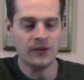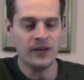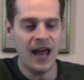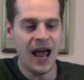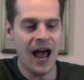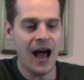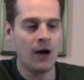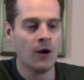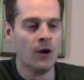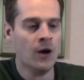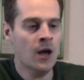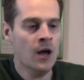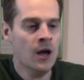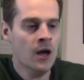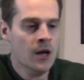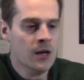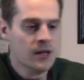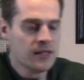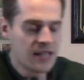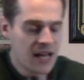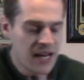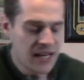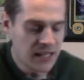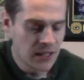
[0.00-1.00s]
Now,
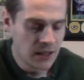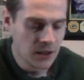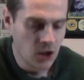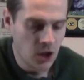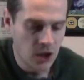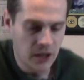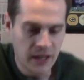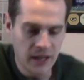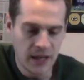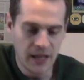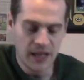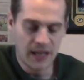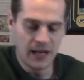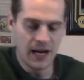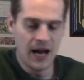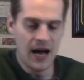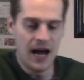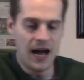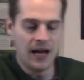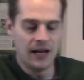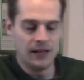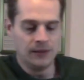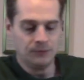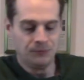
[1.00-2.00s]
taking a look at
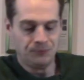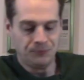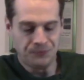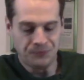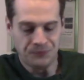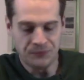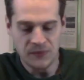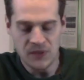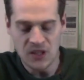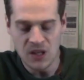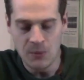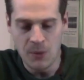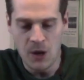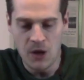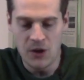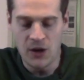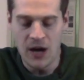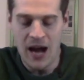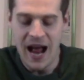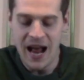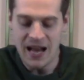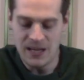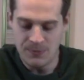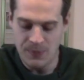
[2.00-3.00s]
some
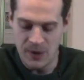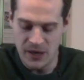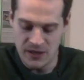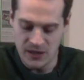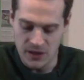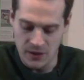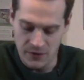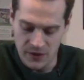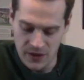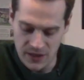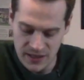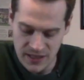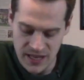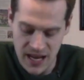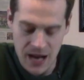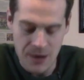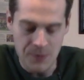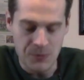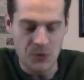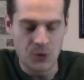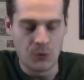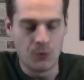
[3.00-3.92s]
other aspects of this game,